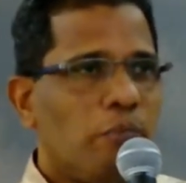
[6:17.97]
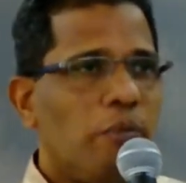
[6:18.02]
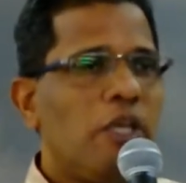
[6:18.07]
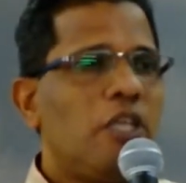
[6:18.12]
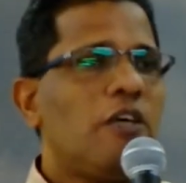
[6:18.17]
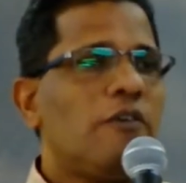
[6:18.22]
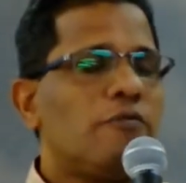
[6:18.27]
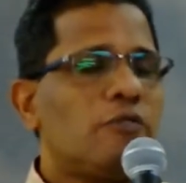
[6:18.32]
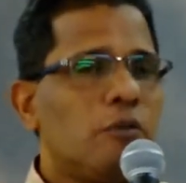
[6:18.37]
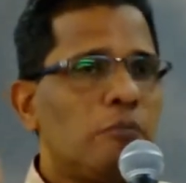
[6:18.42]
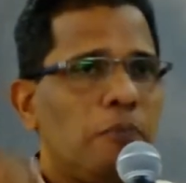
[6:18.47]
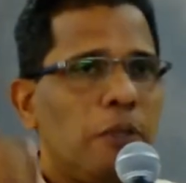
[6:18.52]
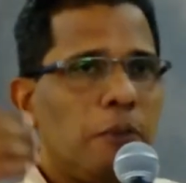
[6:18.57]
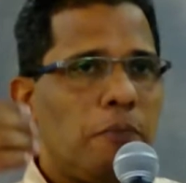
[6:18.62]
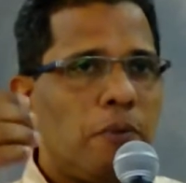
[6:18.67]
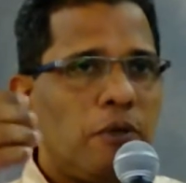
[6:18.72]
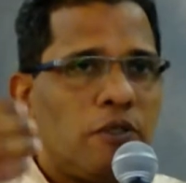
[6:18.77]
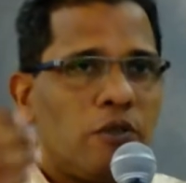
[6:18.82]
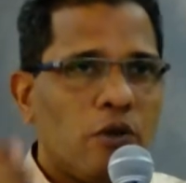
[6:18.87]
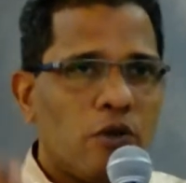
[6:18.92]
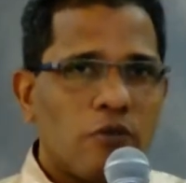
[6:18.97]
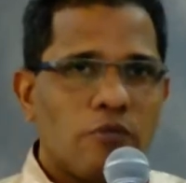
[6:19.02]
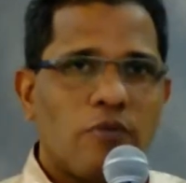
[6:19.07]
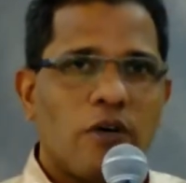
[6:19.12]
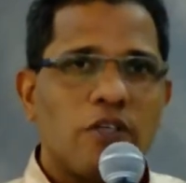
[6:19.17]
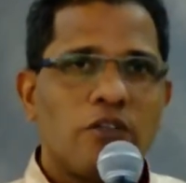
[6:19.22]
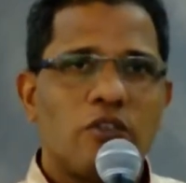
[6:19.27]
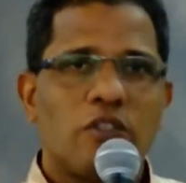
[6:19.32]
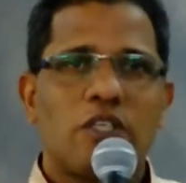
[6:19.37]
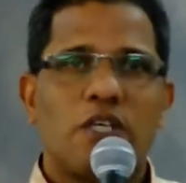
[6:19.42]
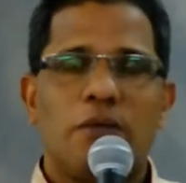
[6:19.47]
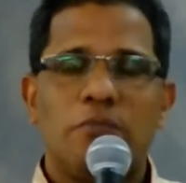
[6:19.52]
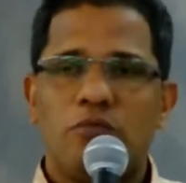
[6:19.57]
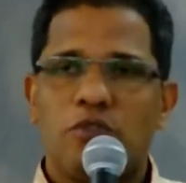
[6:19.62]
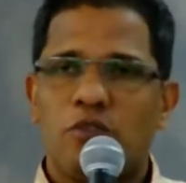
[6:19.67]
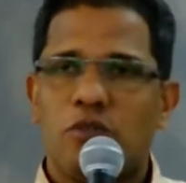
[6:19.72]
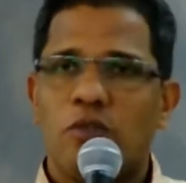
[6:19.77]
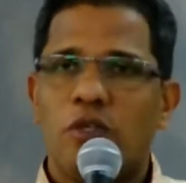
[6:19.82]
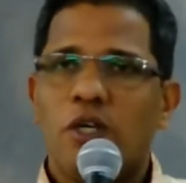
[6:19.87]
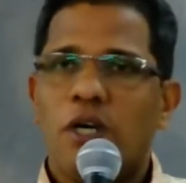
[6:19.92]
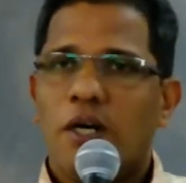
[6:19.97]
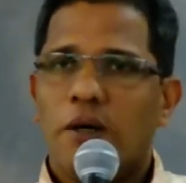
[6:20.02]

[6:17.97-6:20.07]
Many of the people don't want to come to,